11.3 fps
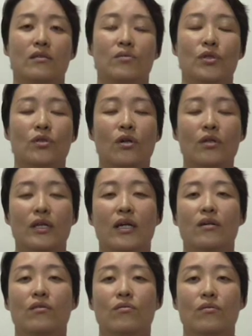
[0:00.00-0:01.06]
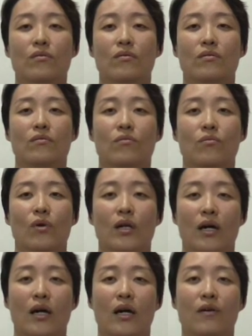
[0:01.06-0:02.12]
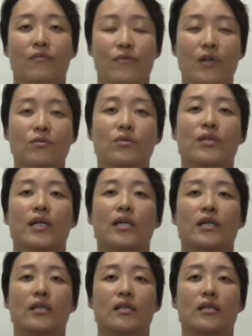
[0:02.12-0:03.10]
would not gain what I have found today.